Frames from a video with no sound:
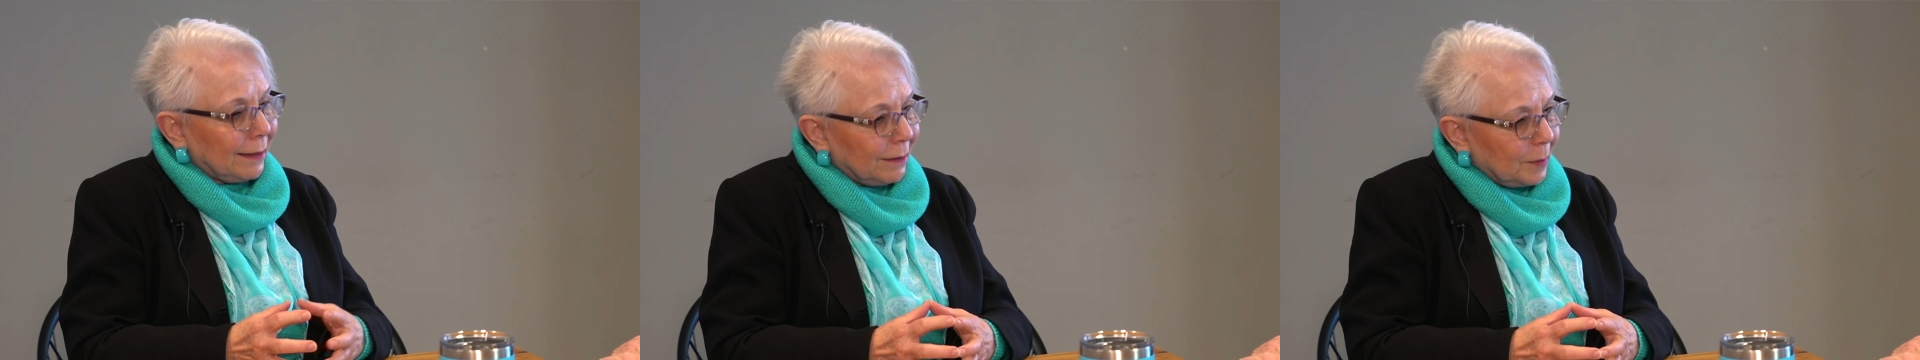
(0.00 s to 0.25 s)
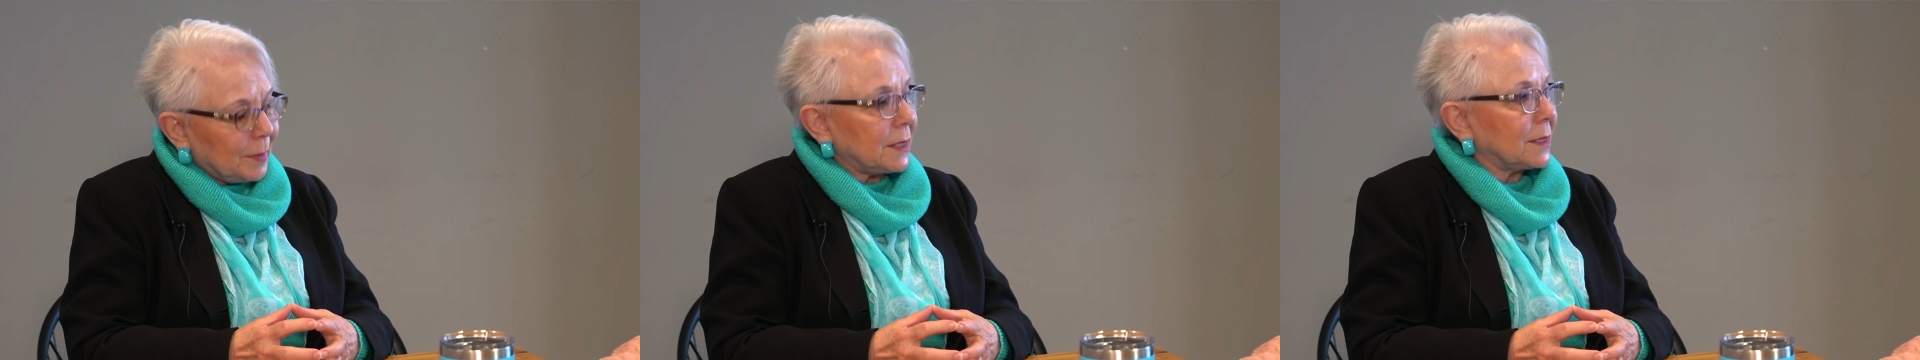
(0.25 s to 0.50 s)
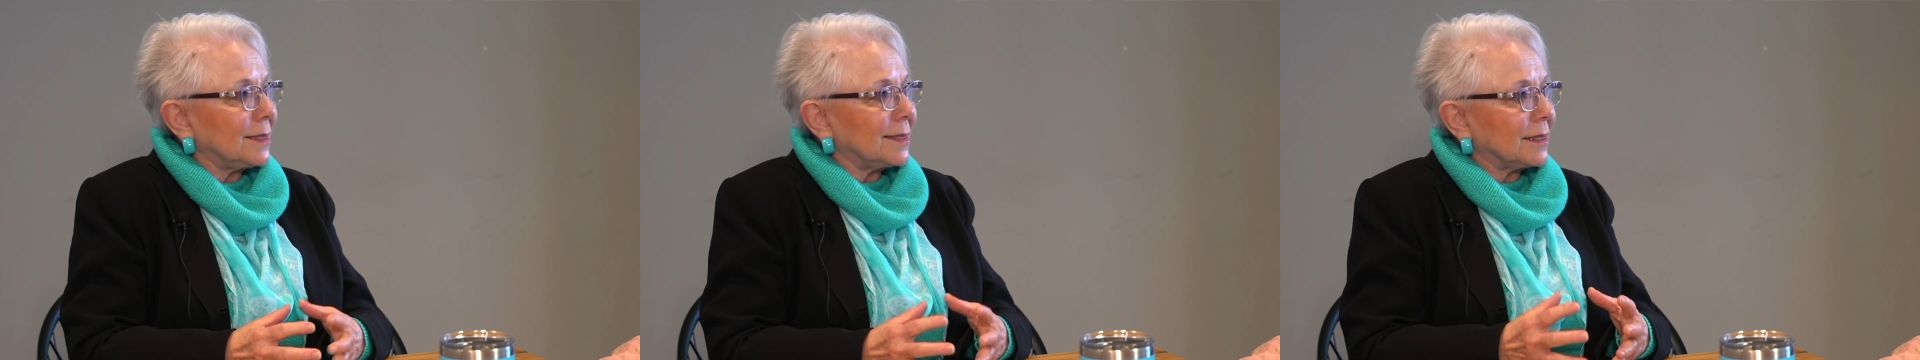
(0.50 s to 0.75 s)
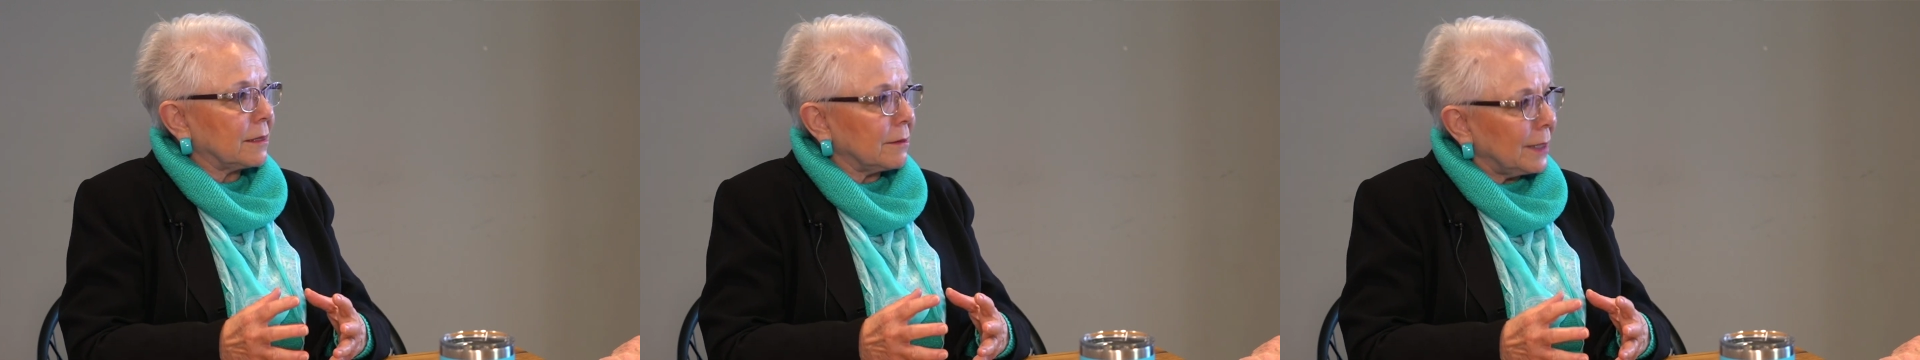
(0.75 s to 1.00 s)
in the
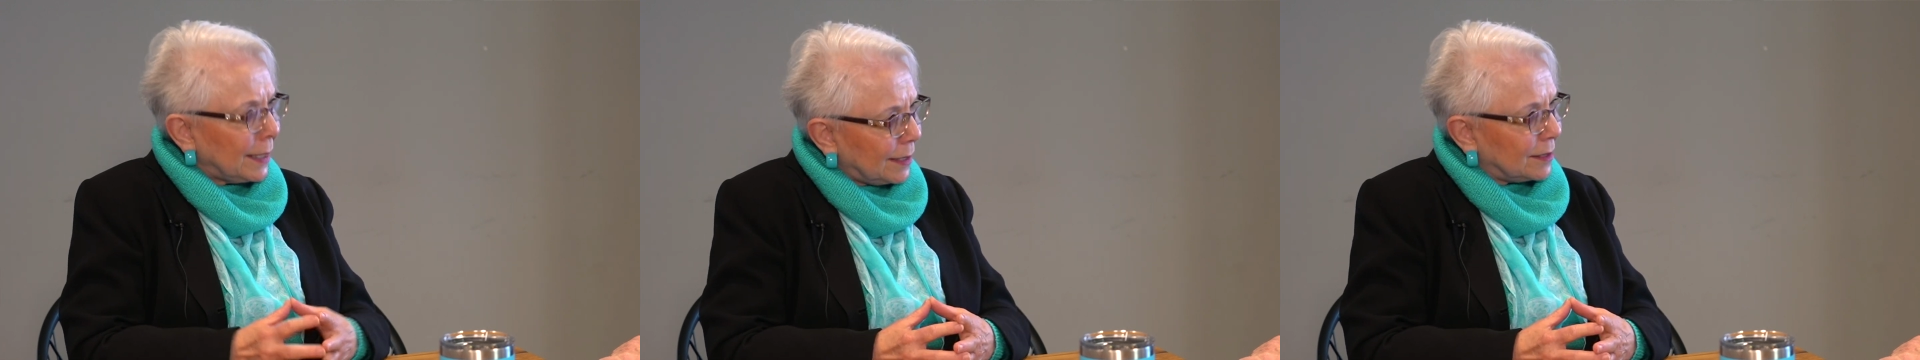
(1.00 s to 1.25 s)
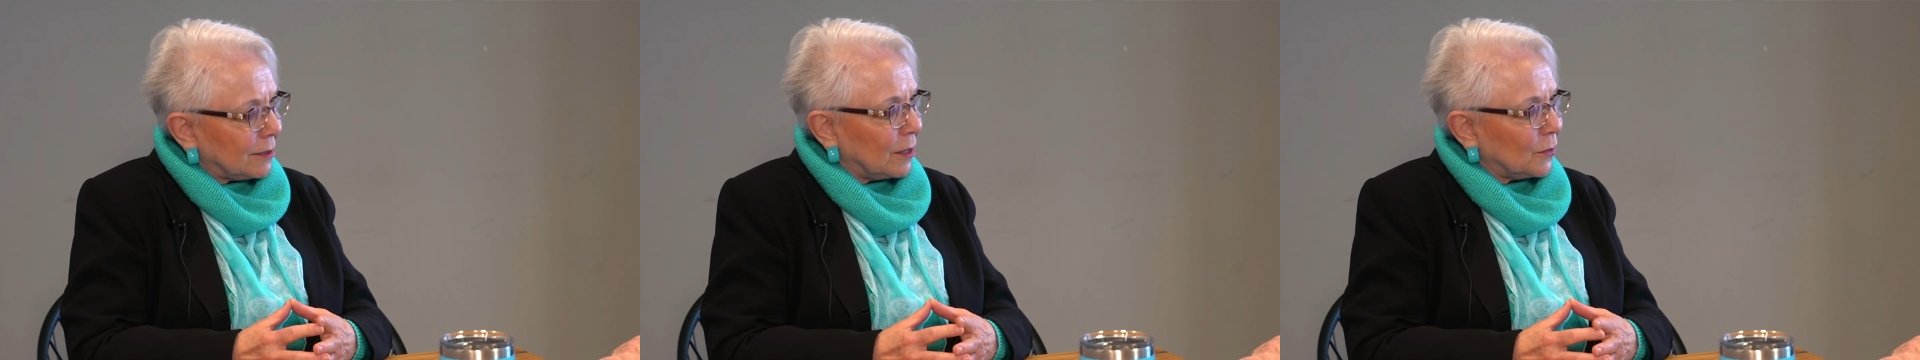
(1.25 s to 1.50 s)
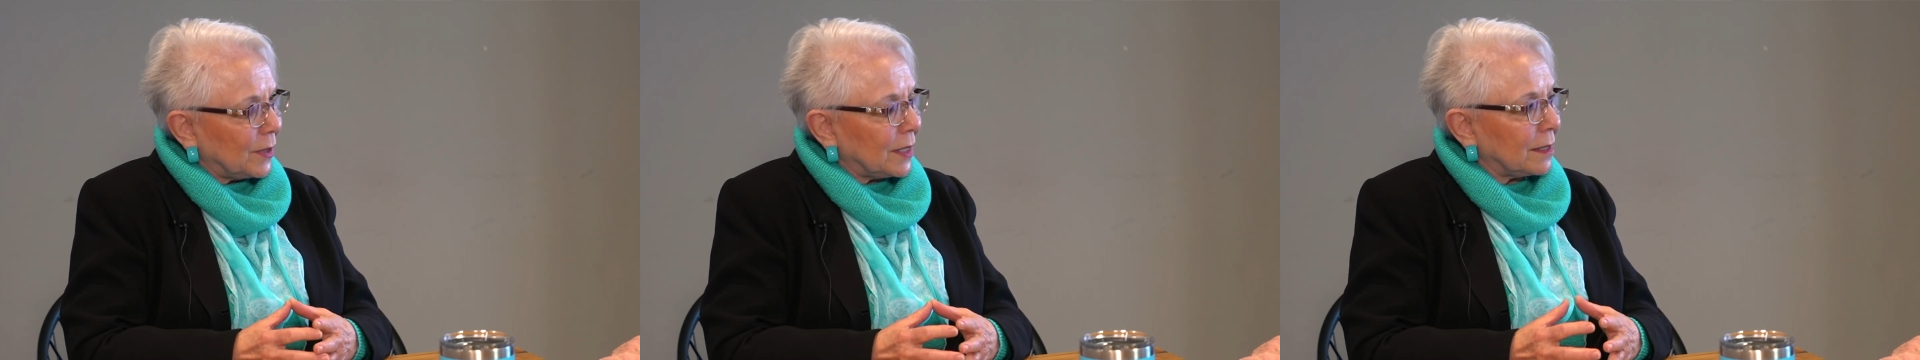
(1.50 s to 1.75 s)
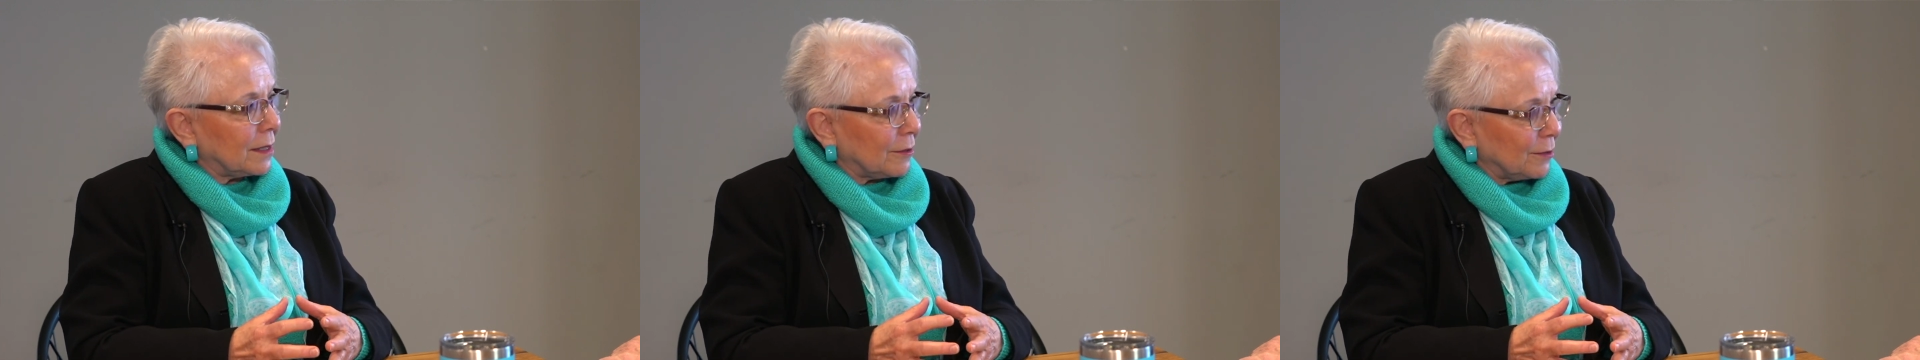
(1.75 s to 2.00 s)
business, that are hands-on
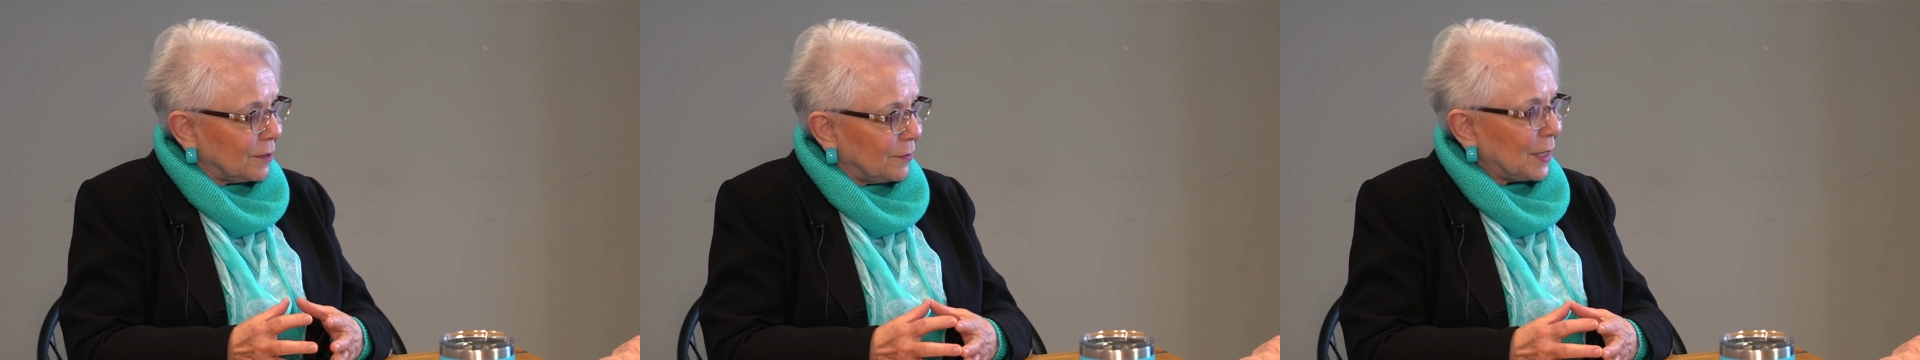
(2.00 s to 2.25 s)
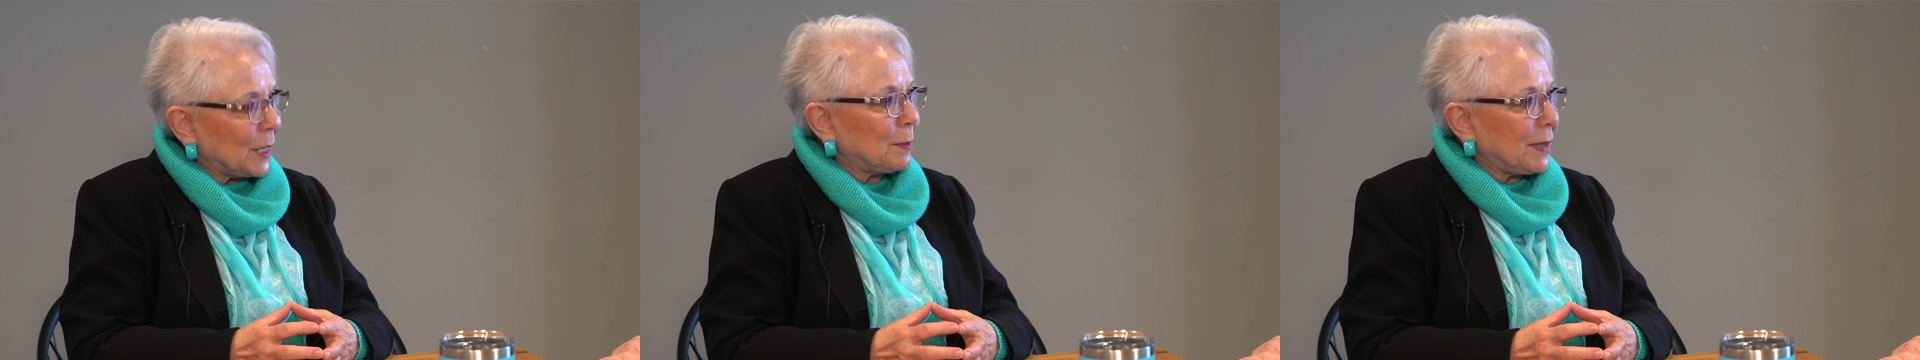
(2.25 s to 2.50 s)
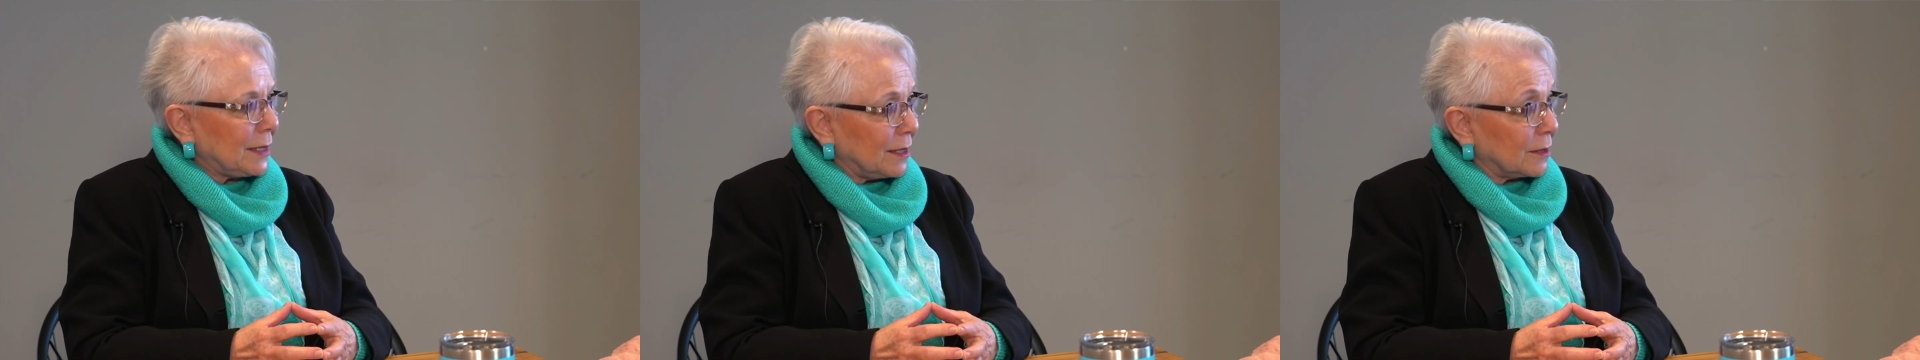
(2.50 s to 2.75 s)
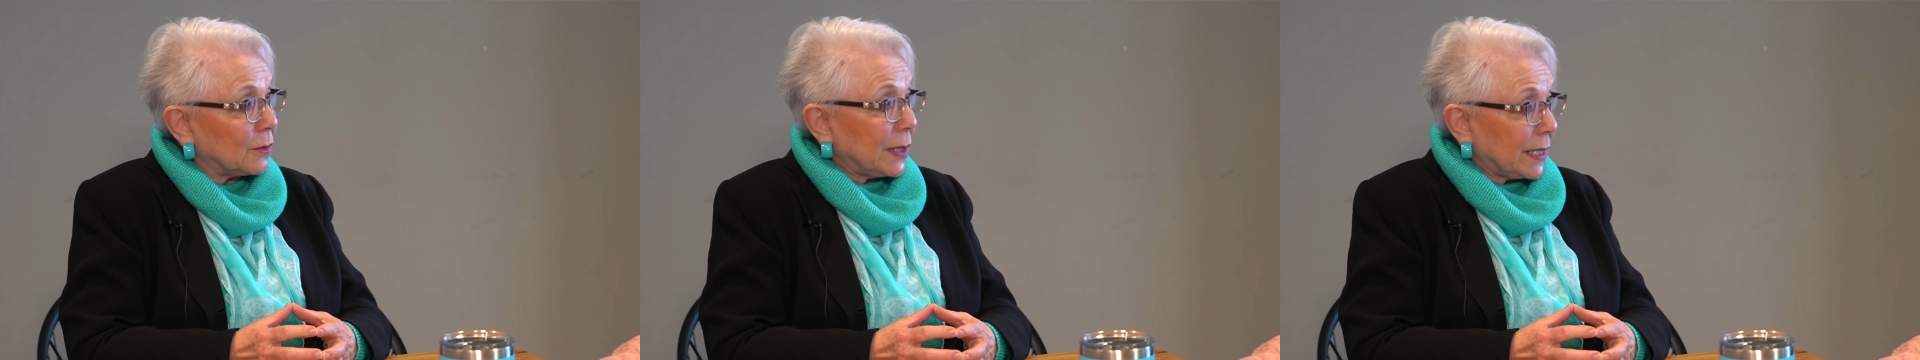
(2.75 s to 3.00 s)
with it, that are
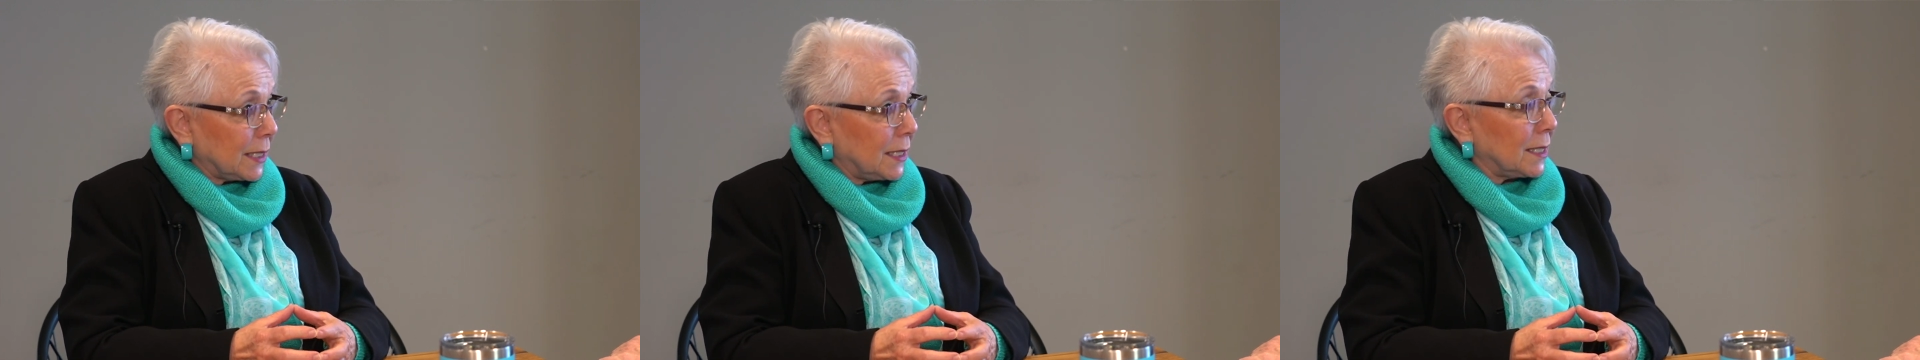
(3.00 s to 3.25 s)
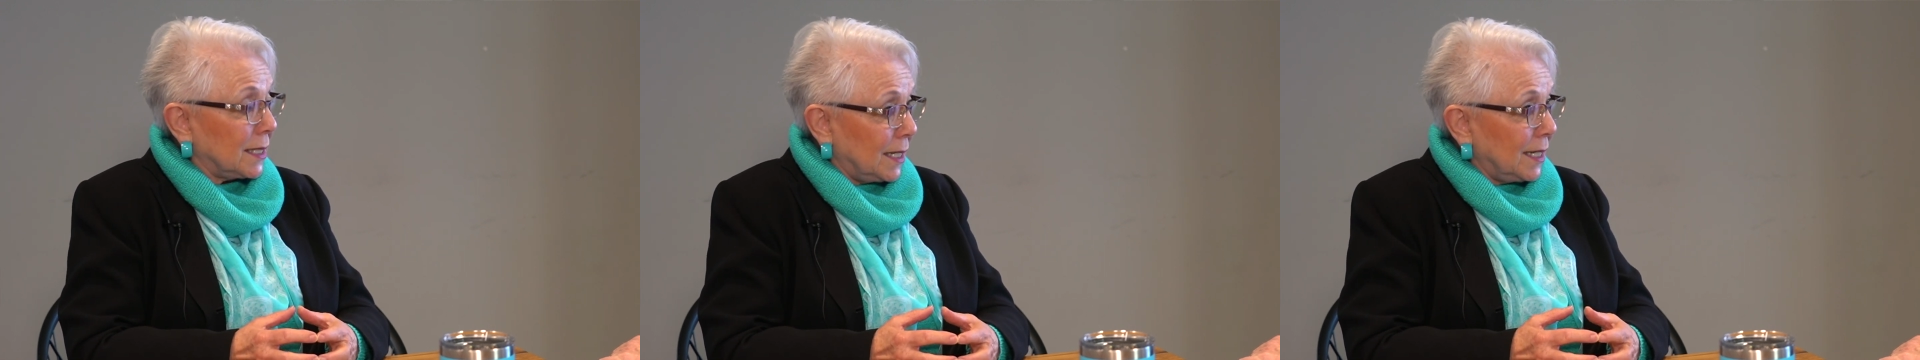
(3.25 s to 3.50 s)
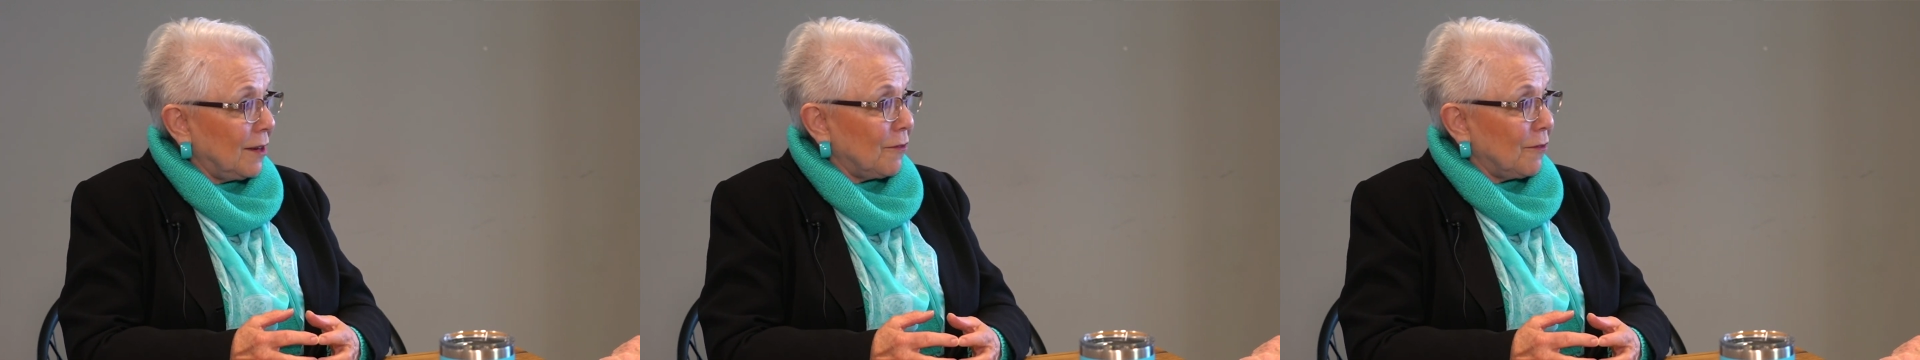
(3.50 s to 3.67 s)
developing the curriculum